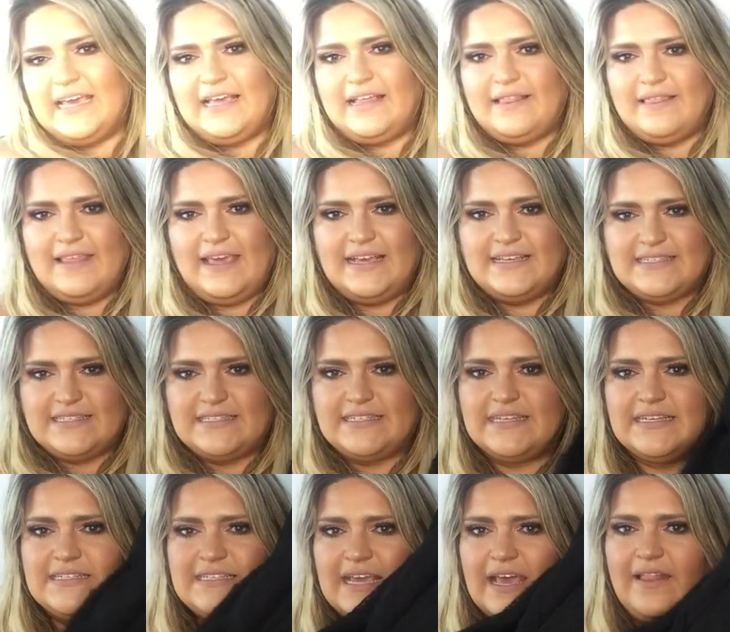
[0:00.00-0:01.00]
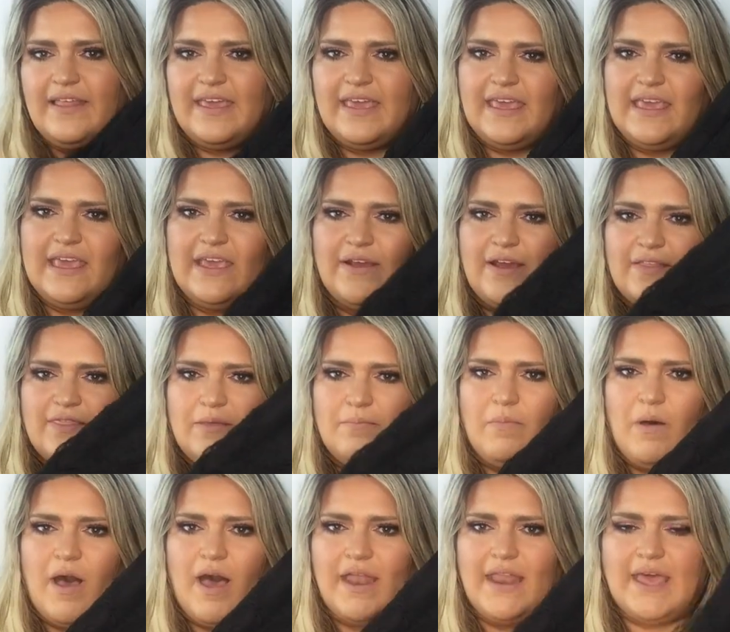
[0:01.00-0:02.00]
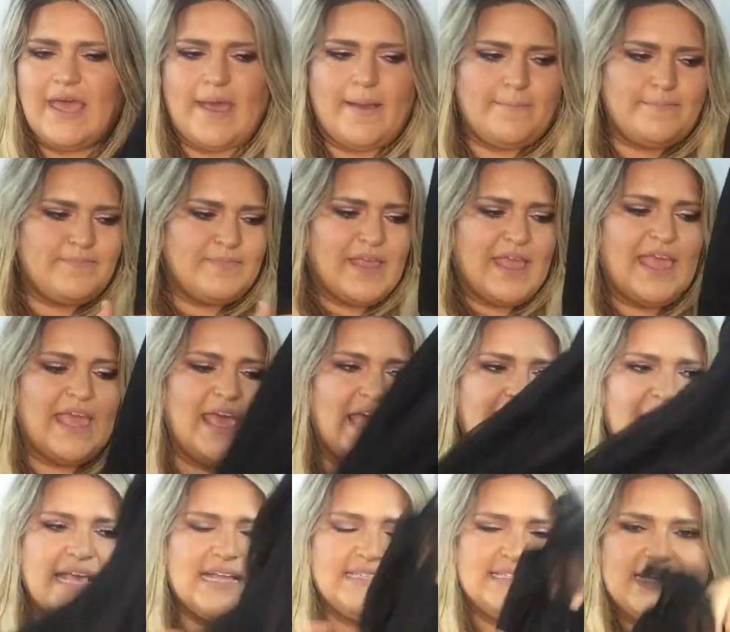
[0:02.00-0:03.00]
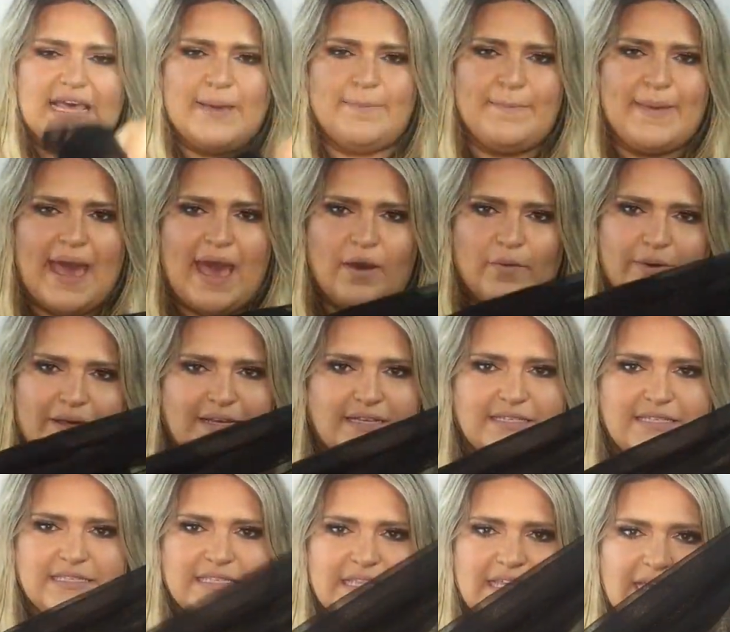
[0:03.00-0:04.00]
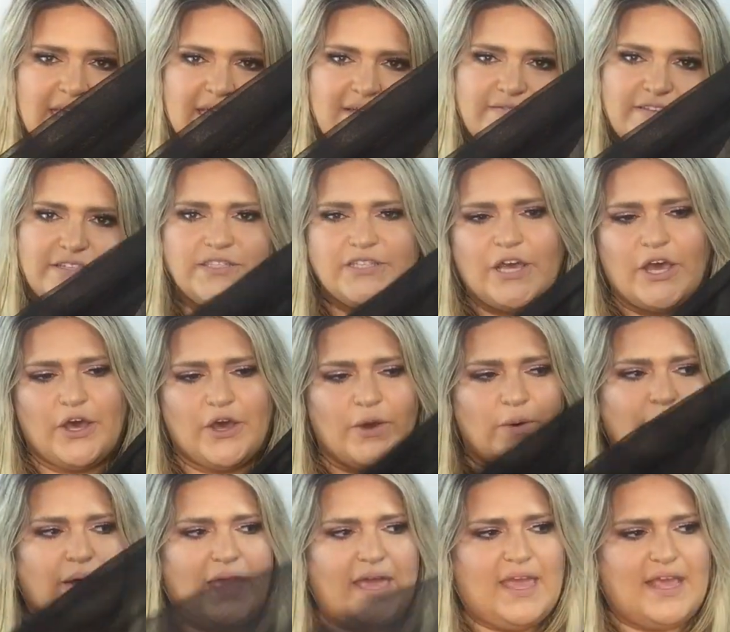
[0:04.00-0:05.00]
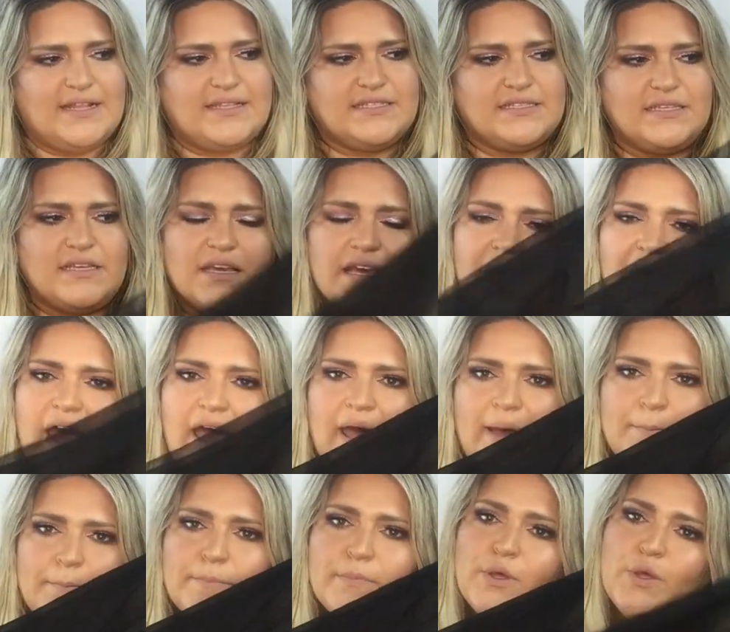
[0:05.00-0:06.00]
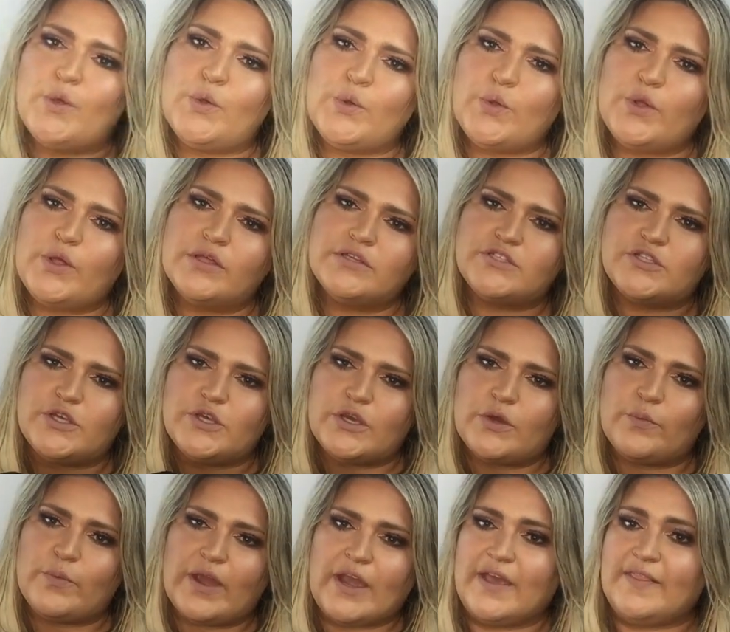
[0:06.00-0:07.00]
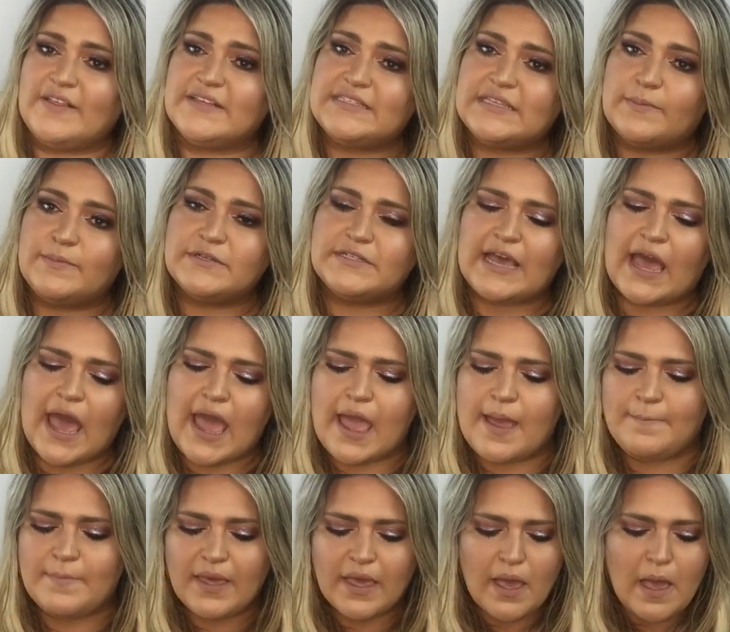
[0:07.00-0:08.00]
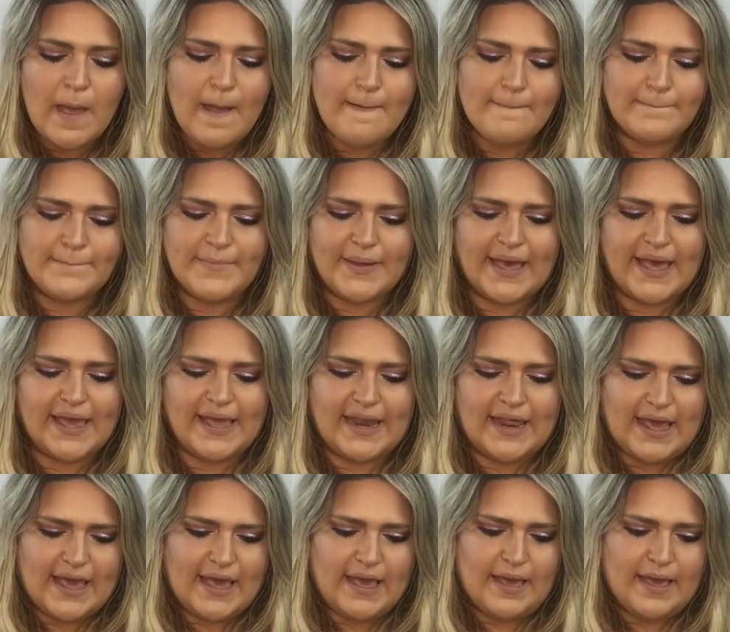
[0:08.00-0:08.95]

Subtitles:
like lace detailing here at the bottom. It's a batwing sleeve, so it's cool, so you can wear it in the summertime, but